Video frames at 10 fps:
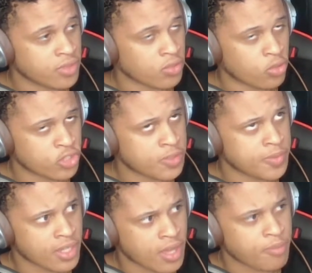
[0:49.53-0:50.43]
Norse,
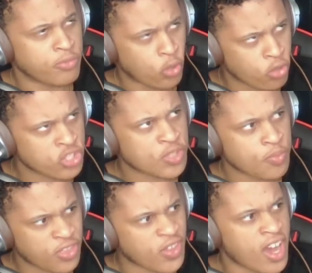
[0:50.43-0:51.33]
myth Norse
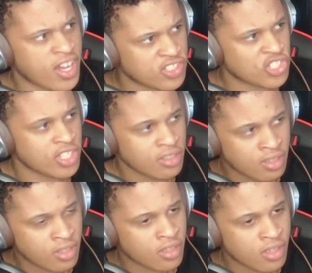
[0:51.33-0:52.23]
mythology
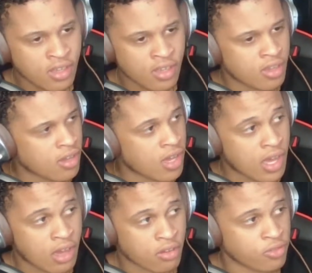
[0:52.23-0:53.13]

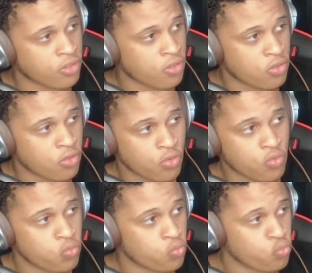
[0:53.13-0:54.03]
I don't know